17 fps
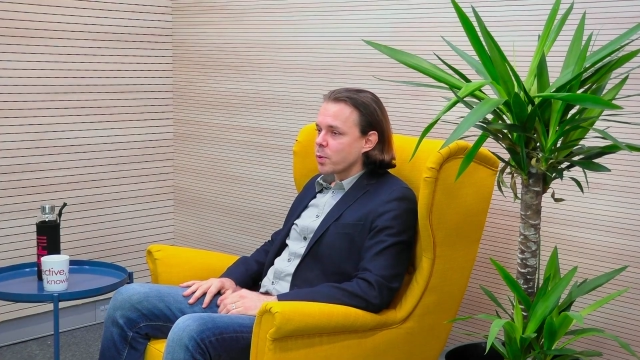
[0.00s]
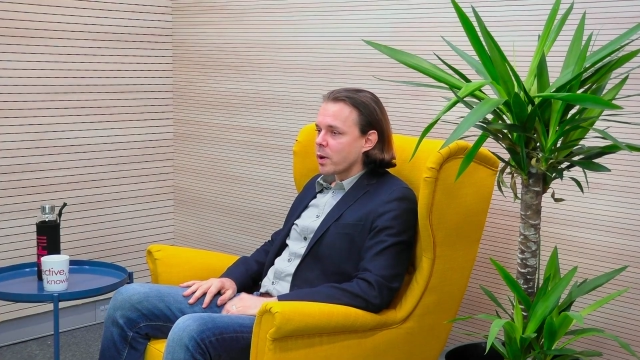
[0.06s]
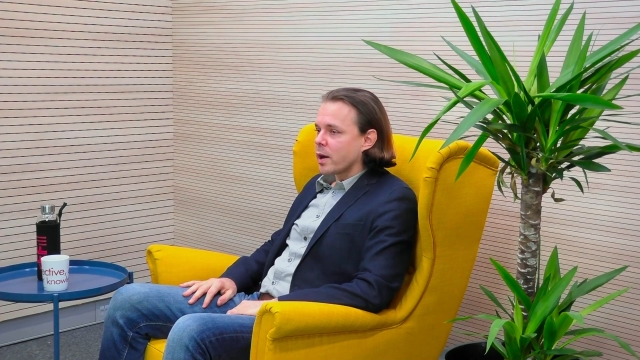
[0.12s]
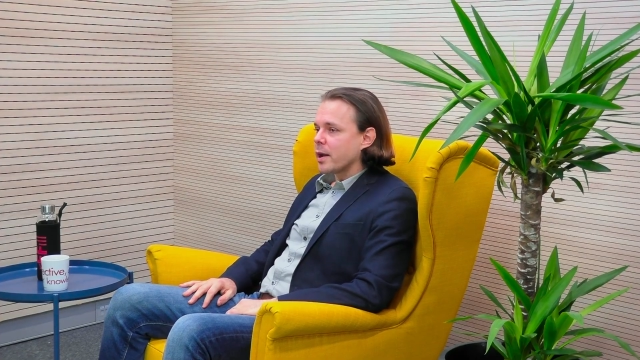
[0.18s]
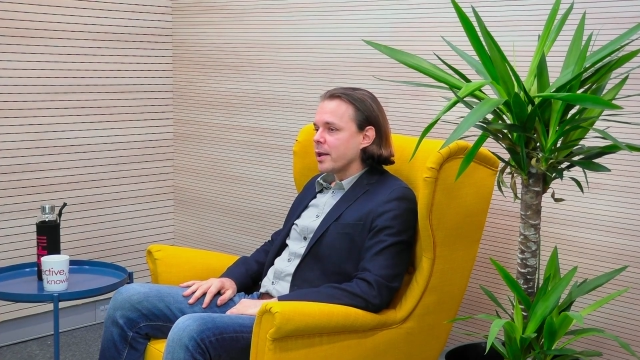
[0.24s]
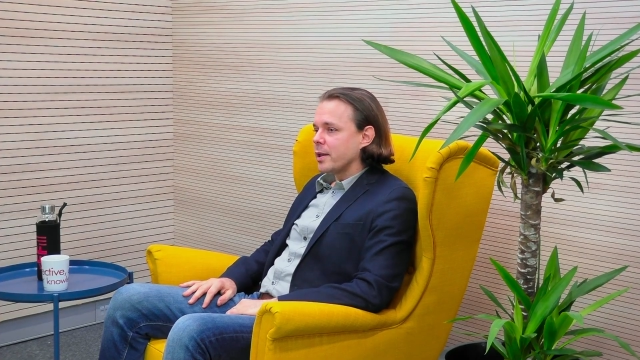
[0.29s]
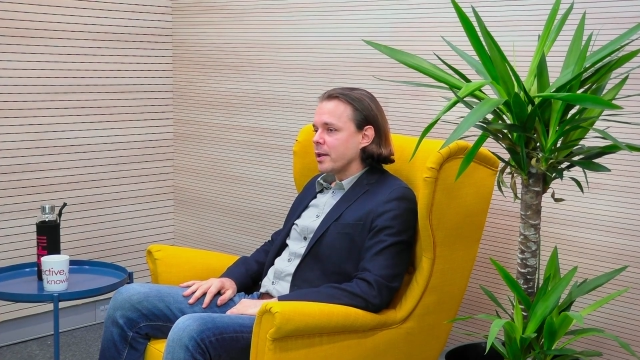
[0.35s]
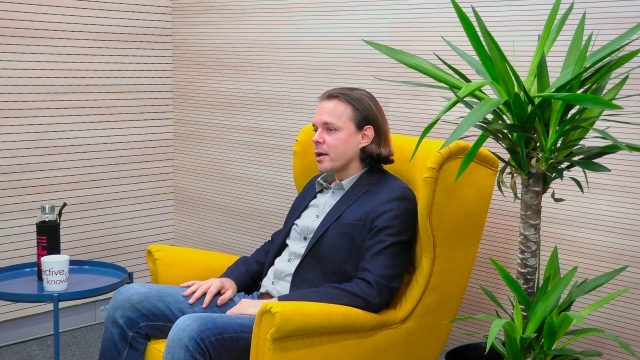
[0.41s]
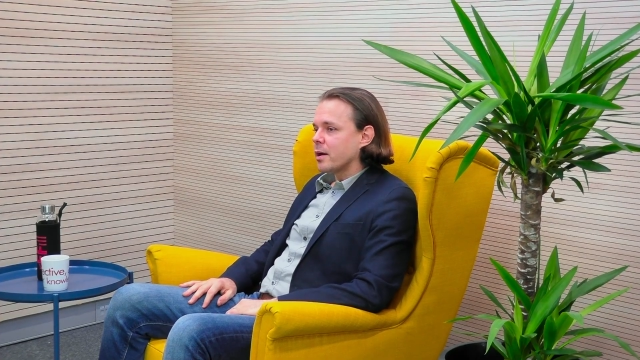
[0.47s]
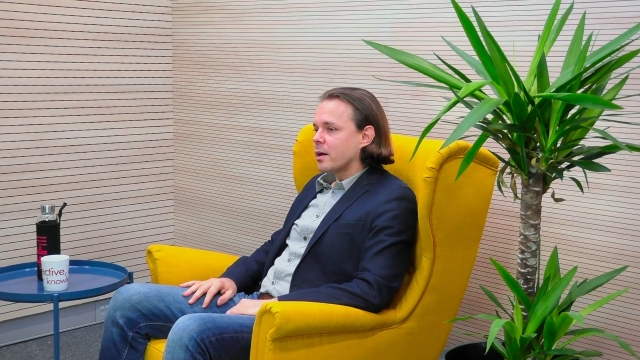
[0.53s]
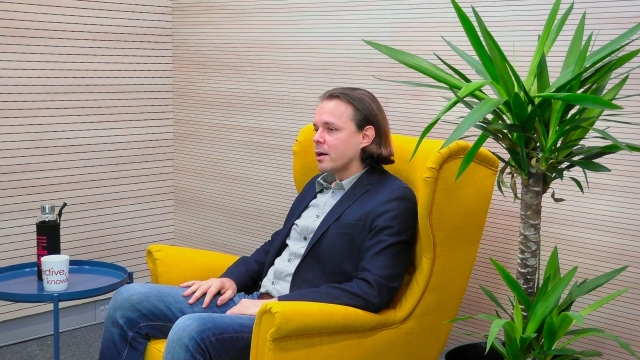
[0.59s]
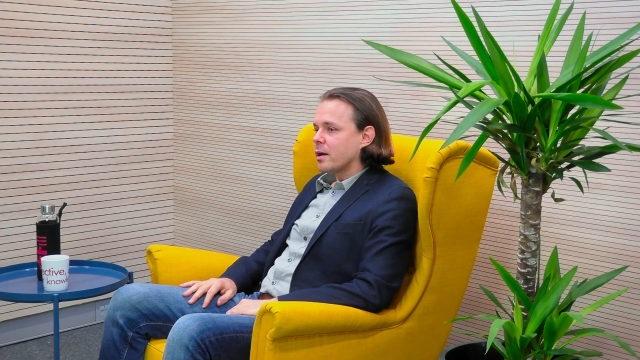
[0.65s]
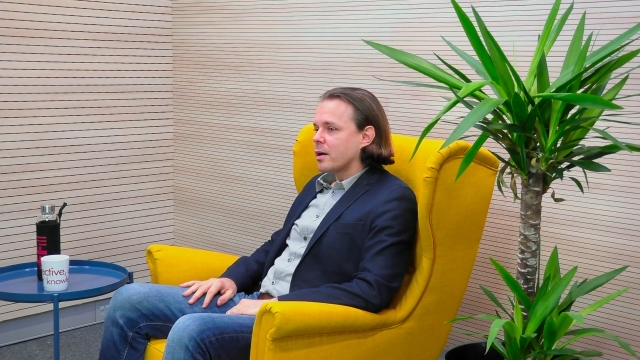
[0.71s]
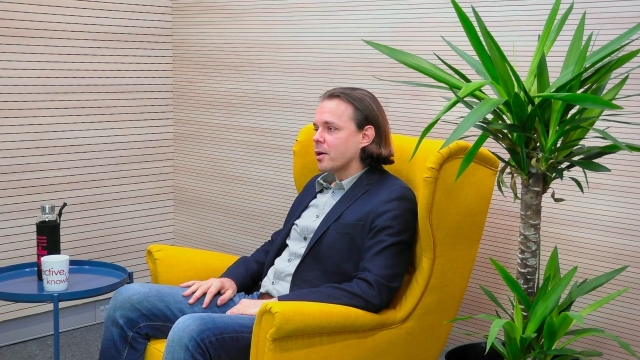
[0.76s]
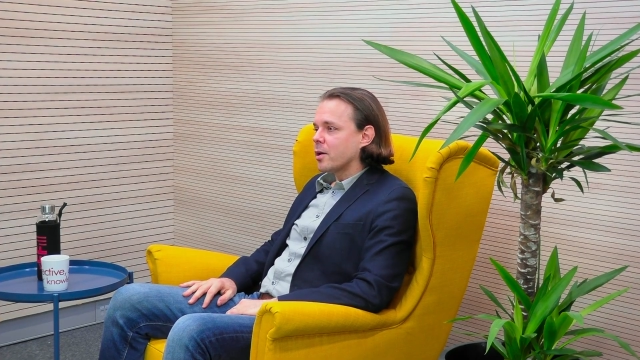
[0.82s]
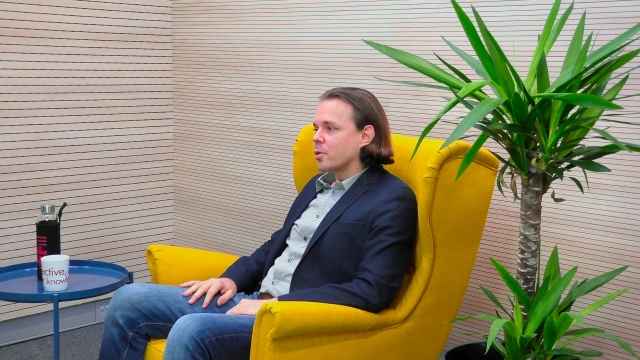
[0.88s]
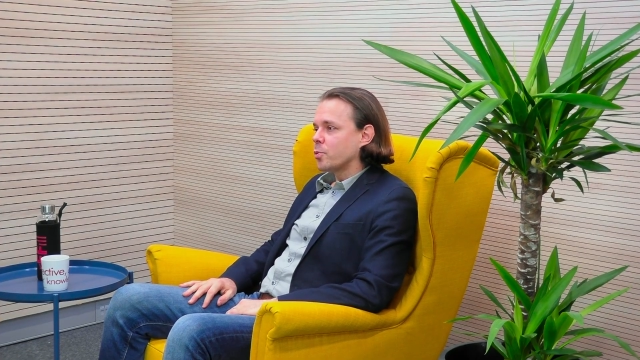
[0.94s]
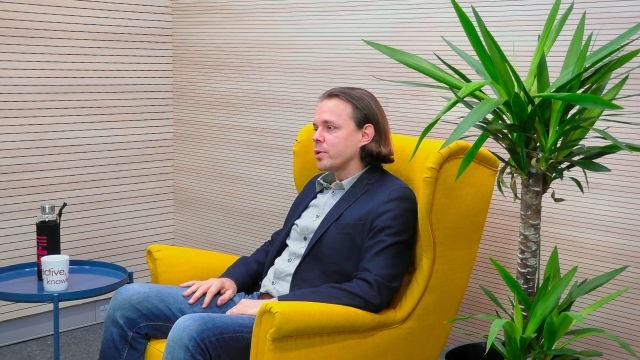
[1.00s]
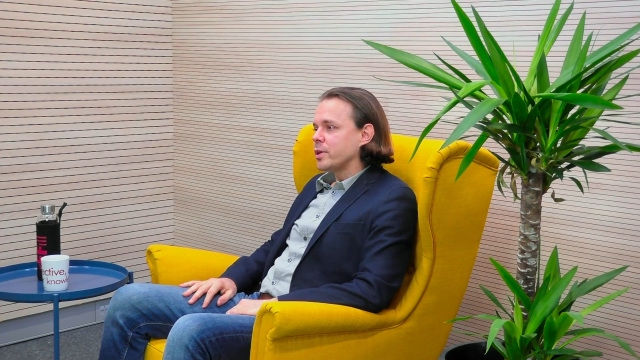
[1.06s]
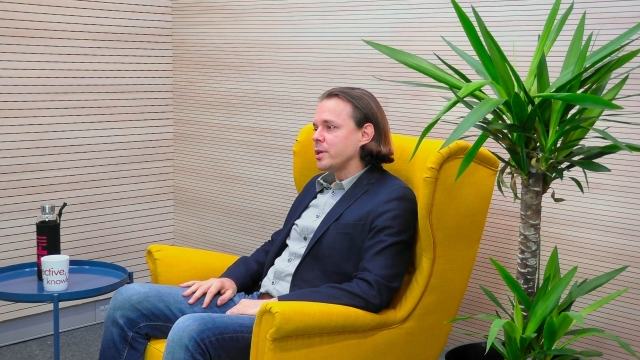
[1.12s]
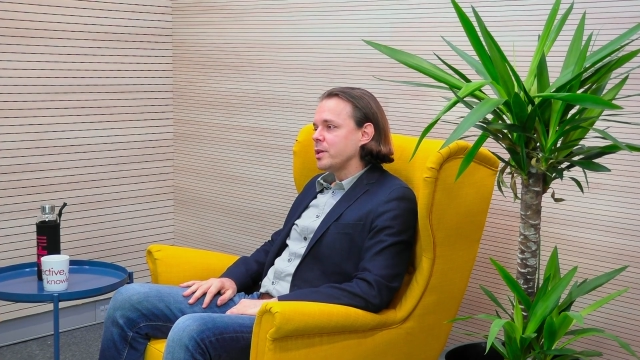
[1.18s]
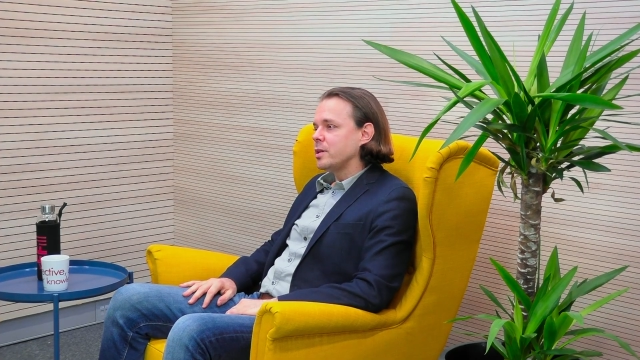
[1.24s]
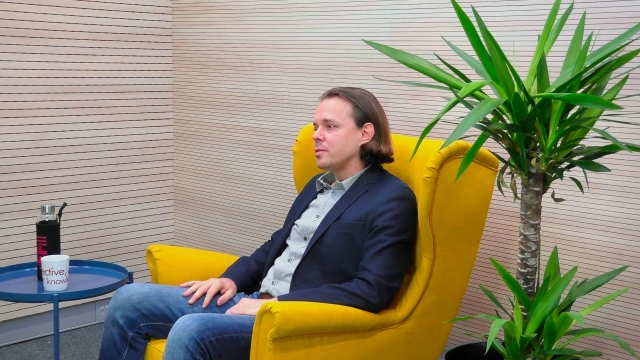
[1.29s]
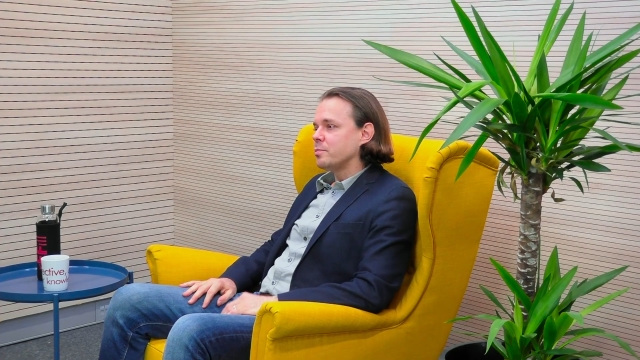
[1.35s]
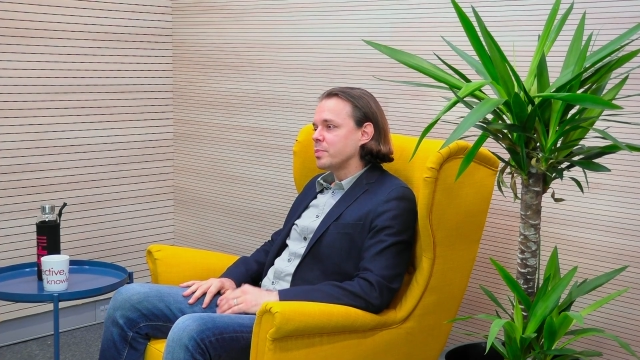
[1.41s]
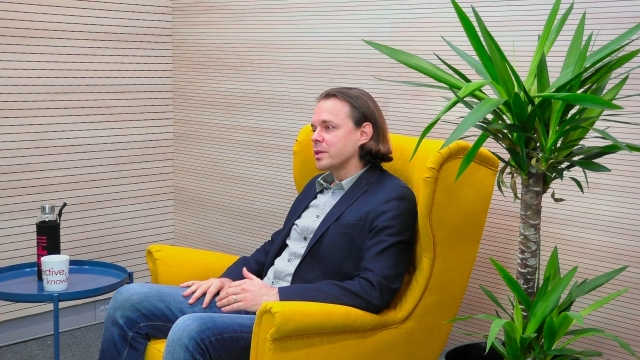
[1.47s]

that's why we